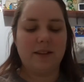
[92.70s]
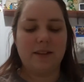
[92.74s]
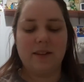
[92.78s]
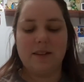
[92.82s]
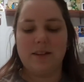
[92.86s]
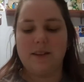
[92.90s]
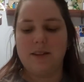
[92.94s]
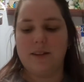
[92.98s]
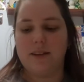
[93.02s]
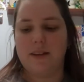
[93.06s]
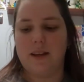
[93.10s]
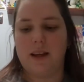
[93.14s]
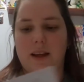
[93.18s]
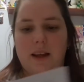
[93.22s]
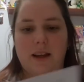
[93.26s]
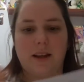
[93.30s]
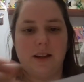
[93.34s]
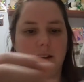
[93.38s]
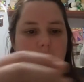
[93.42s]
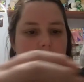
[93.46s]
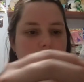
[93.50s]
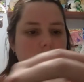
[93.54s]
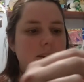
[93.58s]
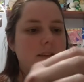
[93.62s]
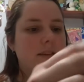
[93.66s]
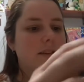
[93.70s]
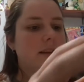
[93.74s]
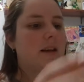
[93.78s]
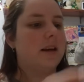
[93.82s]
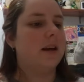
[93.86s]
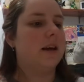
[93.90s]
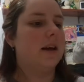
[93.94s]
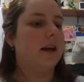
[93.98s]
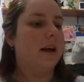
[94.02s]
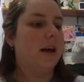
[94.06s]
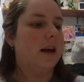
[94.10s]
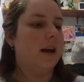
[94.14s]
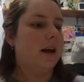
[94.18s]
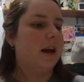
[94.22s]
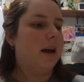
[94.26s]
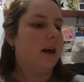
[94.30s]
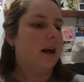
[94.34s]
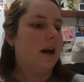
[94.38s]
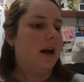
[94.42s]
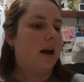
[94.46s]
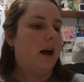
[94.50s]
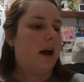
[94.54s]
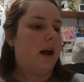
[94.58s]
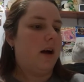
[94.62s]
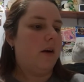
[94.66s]
says,
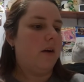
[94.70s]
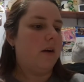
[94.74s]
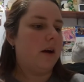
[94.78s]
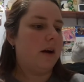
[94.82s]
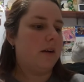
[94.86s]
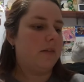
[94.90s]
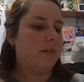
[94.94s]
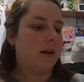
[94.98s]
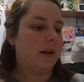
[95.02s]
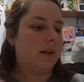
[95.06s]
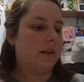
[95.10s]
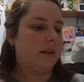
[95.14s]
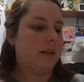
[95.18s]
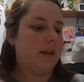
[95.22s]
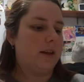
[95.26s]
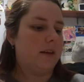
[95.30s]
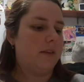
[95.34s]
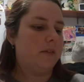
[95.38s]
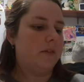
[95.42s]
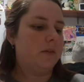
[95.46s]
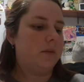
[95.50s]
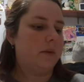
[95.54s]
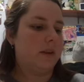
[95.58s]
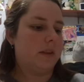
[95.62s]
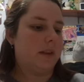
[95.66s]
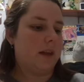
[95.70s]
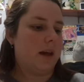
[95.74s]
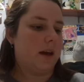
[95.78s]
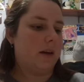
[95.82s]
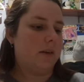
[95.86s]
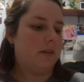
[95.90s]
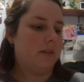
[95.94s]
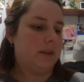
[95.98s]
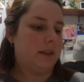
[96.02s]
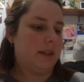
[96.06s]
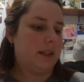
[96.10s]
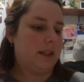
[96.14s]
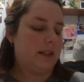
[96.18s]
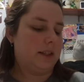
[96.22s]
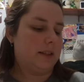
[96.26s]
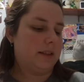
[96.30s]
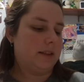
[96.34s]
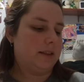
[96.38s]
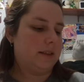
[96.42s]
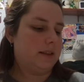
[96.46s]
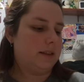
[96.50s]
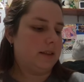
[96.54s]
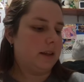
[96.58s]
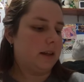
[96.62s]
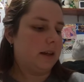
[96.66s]
"How have I lived without
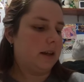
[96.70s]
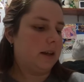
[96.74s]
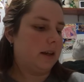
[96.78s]
this?"